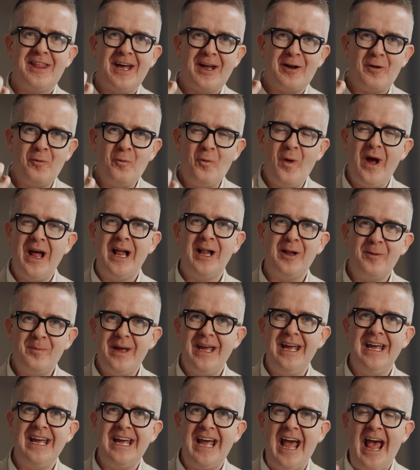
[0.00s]
that
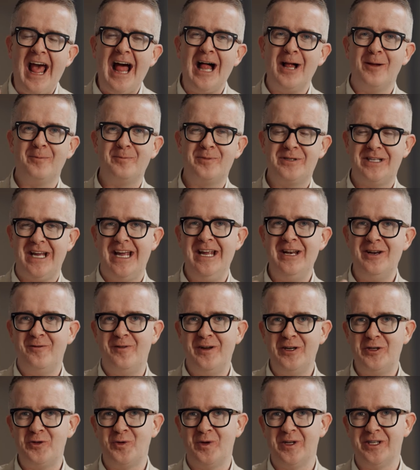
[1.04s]
well-being helps
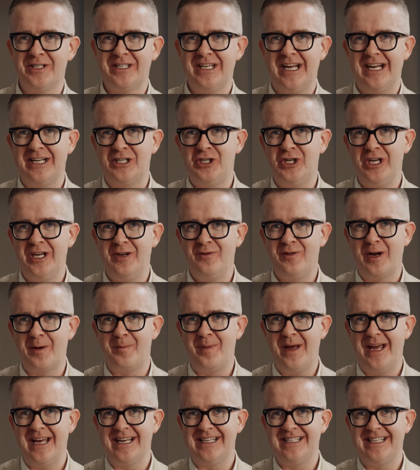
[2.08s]
individuals achieve their
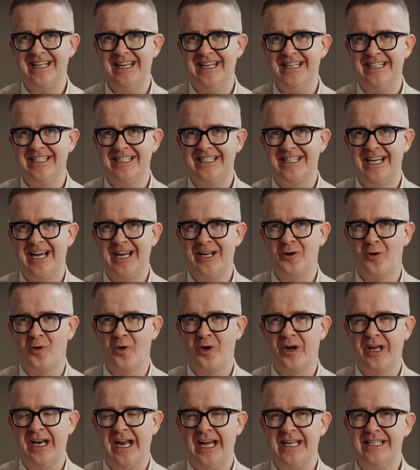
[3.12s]
best inside
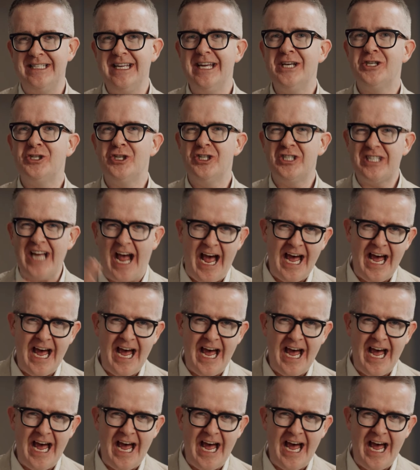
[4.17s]
organisations,